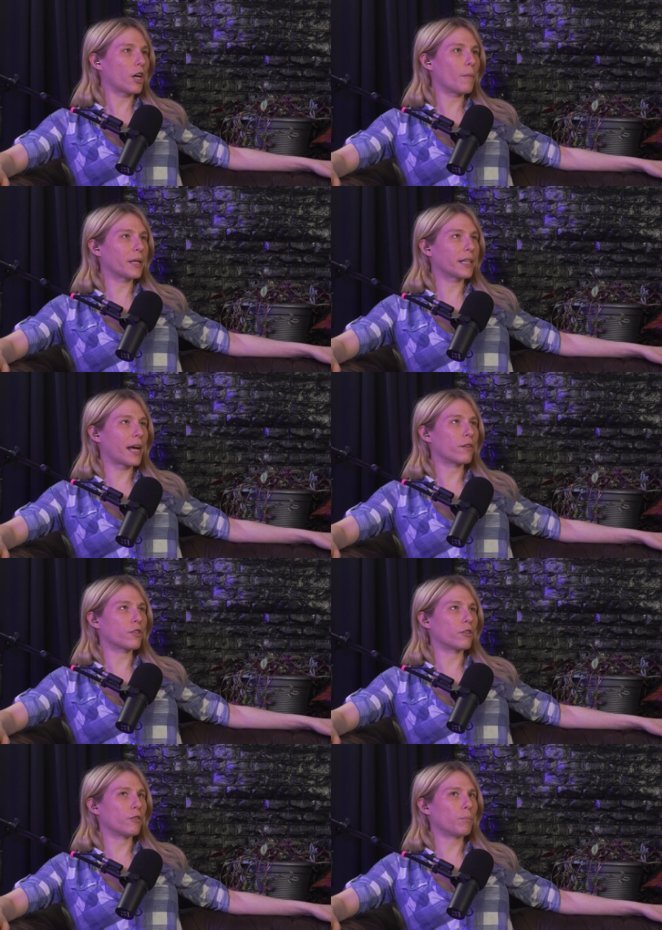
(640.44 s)
coming down
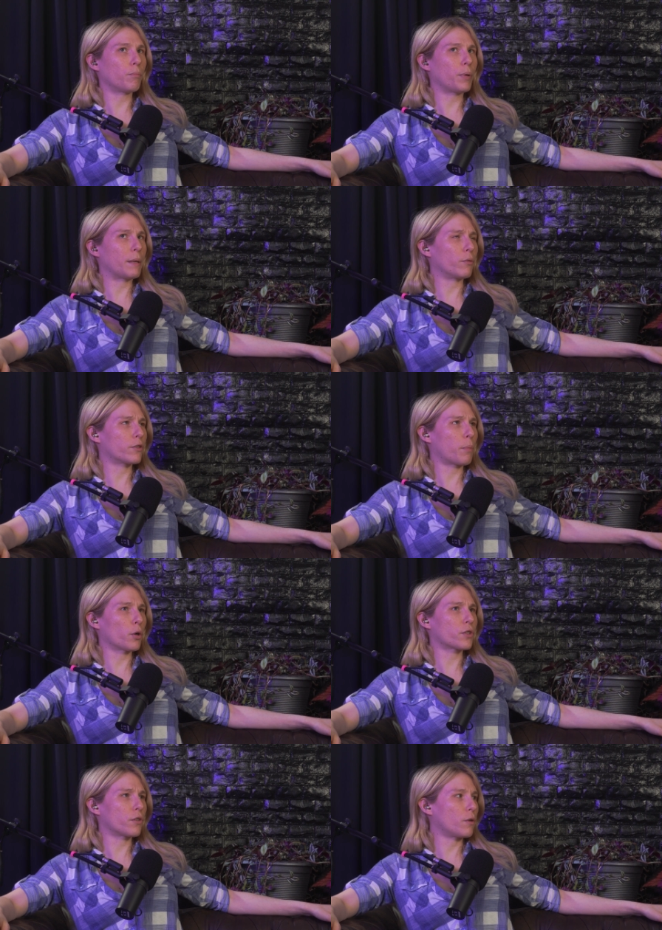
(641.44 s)
to people's
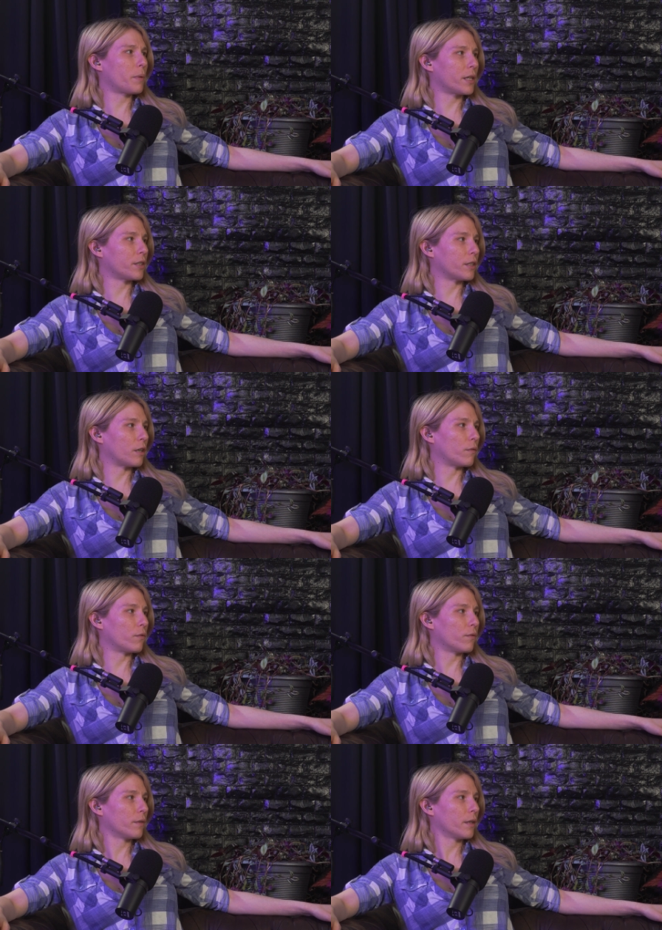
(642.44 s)
personal opinion of
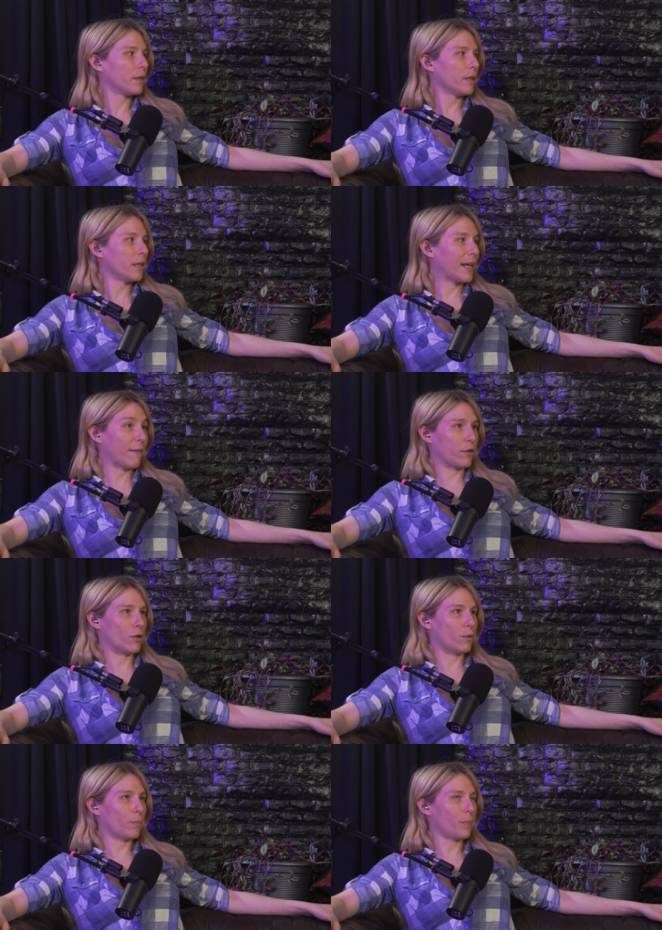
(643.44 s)
if
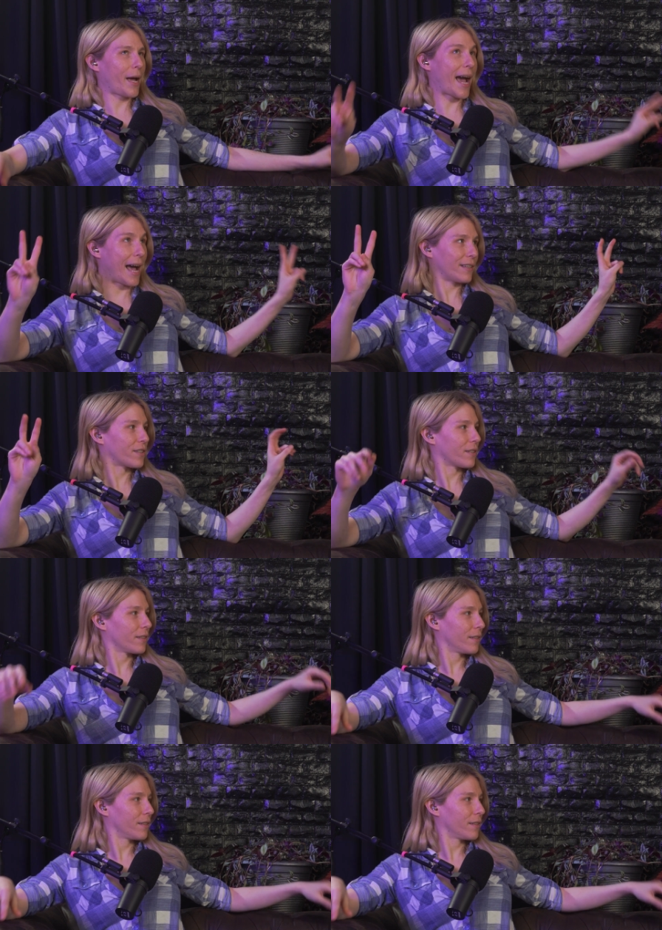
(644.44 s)
you pass.